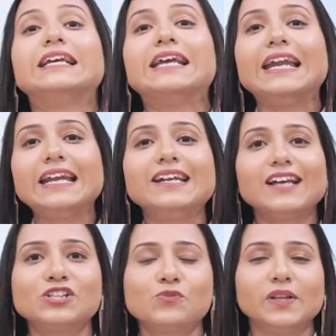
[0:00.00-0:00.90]
get in
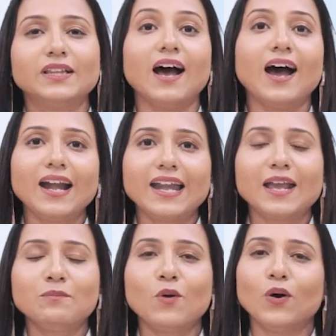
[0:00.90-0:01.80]
touch with our
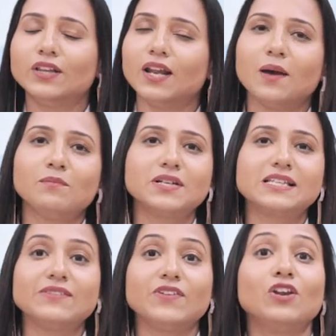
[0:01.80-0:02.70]
team on the numbers
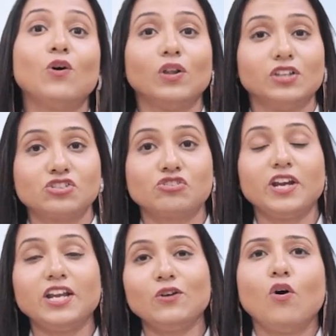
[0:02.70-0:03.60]
given on the
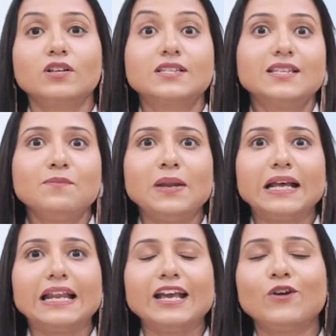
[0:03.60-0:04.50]
screen or simply
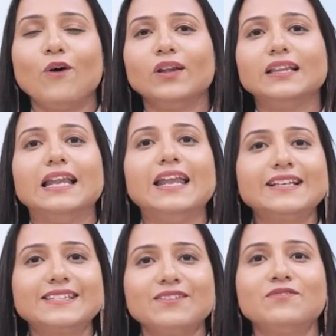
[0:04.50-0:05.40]
click on the
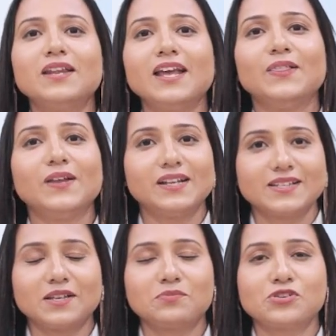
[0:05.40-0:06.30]
links given in the
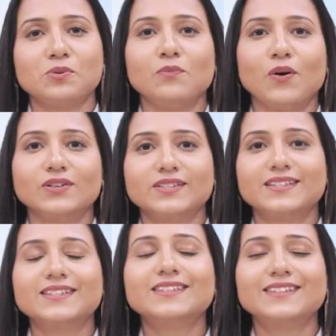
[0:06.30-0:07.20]
description
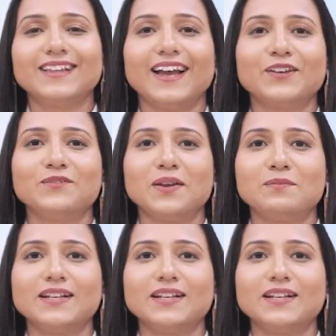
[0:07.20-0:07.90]
box. Thank you very